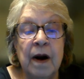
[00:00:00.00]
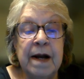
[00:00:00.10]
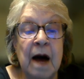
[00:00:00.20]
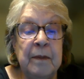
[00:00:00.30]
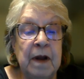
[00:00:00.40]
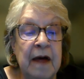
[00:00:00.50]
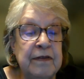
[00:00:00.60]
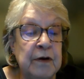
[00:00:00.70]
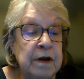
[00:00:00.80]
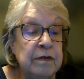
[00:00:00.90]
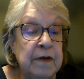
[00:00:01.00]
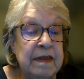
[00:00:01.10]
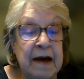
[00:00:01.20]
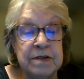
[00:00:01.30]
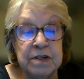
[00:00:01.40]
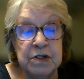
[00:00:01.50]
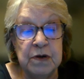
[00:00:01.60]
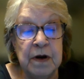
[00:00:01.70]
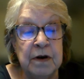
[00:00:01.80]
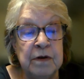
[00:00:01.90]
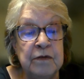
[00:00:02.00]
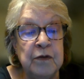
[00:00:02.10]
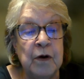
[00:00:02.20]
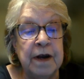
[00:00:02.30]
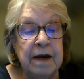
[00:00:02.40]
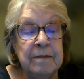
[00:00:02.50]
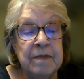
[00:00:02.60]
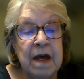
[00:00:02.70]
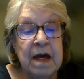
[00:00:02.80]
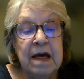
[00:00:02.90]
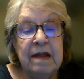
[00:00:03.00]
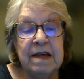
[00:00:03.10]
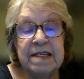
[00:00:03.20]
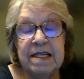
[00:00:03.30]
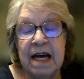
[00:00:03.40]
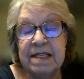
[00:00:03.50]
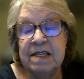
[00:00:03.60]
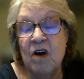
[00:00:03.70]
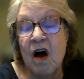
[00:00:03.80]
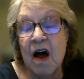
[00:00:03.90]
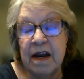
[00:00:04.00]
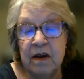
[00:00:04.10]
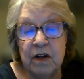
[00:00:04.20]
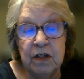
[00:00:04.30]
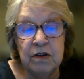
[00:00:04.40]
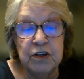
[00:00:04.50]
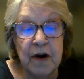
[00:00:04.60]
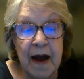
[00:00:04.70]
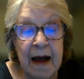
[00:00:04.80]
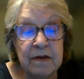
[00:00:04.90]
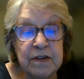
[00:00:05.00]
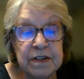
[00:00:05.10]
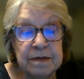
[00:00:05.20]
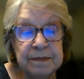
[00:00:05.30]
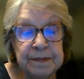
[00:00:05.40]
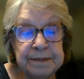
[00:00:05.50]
or a couple at 33,240. This does not include your house.